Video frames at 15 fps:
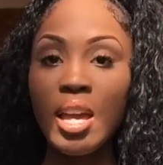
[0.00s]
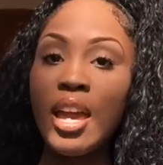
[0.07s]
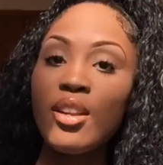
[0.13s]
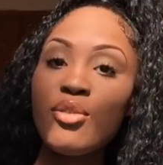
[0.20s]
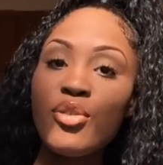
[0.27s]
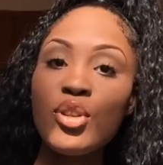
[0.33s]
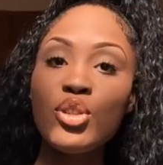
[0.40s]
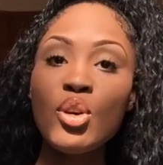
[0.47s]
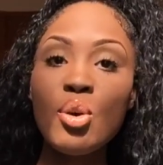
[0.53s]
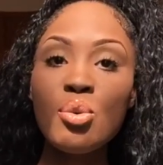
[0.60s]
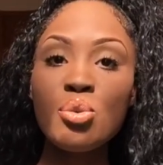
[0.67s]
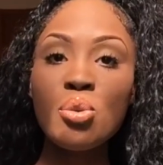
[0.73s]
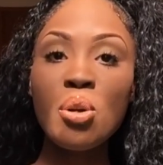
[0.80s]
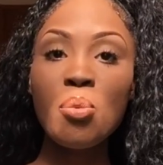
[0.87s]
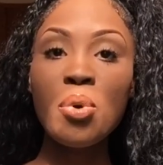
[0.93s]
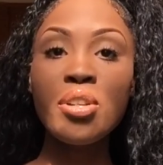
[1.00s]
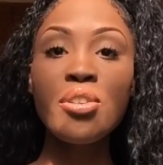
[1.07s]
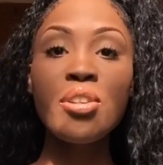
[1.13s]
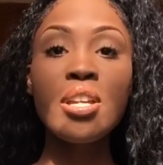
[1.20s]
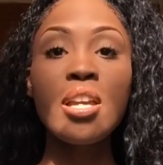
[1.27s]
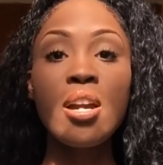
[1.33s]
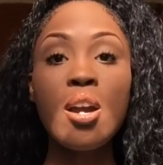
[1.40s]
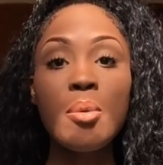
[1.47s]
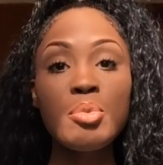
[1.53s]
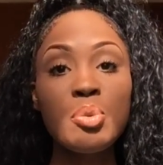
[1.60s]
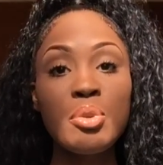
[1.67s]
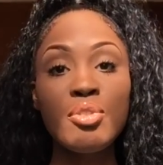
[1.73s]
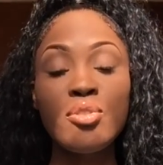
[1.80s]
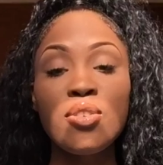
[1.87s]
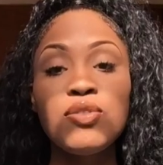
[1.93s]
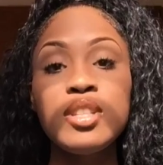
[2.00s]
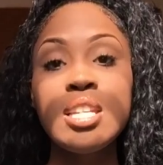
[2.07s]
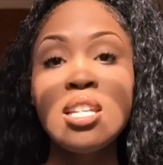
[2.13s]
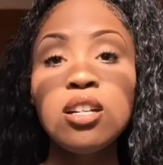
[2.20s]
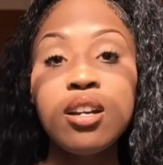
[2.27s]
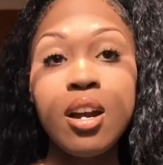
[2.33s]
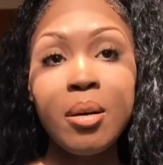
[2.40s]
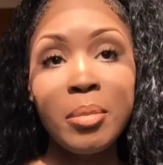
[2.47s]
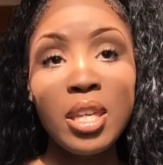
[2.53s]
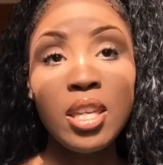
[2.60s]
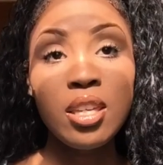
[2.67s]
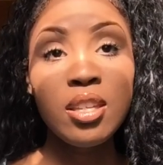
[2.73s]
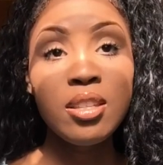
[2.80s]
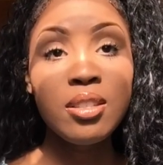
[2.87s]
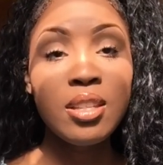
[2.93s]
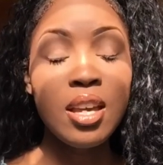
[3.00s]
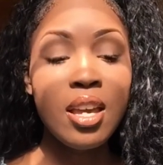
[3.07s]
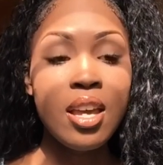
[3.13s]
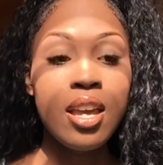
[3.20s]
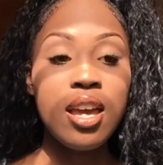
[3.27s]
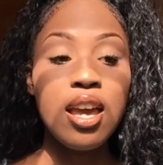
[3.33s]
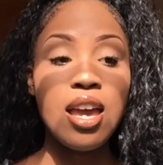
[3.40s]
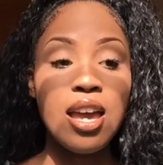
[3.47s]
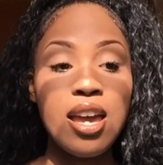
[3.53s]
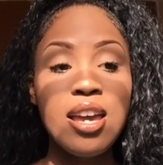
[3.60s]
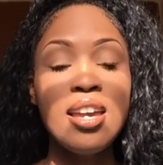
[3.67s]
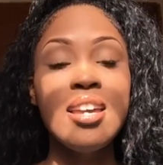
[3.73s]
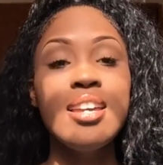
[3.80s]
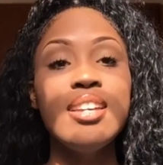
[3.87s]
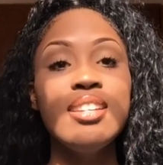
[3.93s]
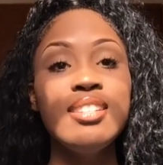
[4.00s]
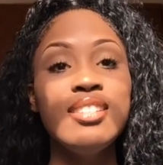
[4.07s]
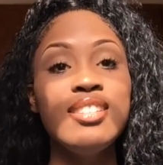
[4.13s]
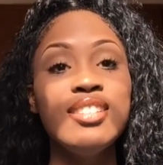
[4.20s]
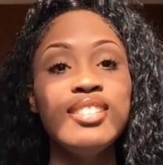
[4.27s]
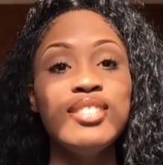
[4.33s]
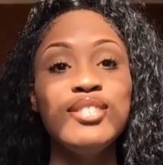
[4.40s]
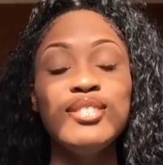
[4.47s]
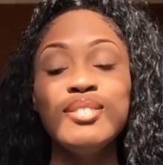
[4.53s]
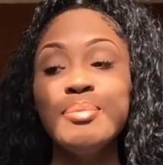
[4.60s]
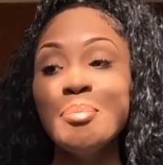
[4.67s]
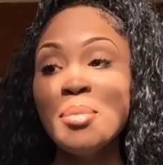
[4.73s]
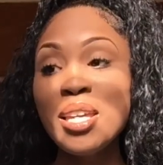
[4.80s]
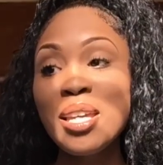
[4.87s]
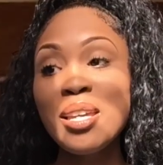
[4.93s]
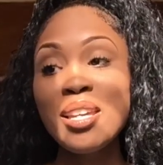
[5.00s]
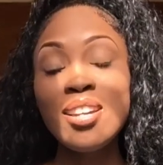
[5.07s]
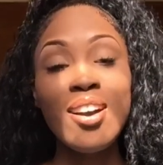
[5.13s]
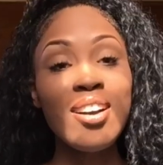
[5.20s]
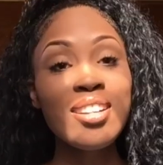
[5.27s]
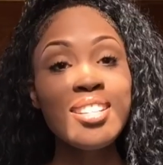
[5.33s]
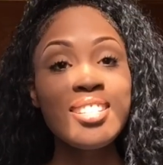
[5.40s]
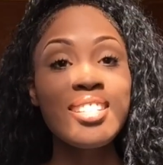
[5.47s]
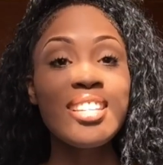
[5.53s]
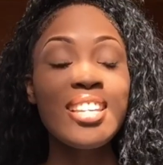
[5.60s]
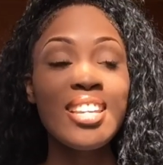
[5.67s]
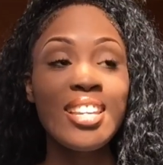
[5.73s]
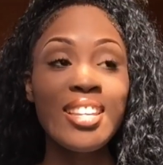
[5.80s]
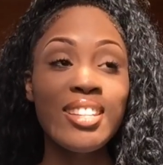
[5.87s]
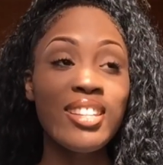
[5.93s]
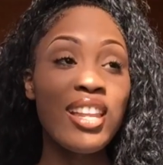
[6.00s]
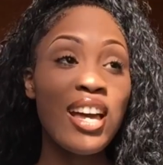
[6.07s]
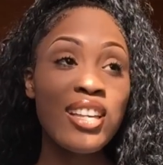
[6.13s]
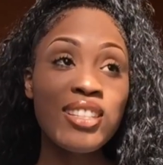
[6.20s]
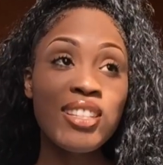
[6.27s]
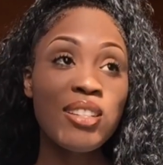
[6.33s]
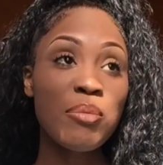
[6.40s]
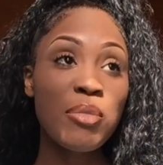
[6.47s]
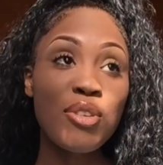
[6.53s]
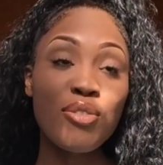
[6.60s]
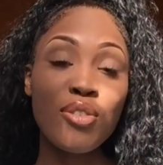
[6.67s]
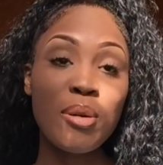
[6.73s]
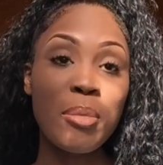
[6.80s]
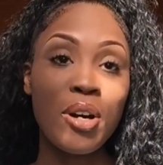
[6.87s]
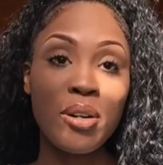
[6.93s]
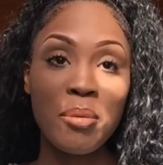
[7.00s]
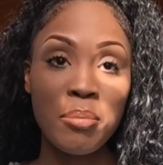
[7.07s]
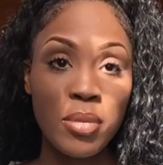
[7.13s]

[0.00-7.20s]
And for those who are wondering, it comes with 15 gummies and uh, me honestly it lasted me for about a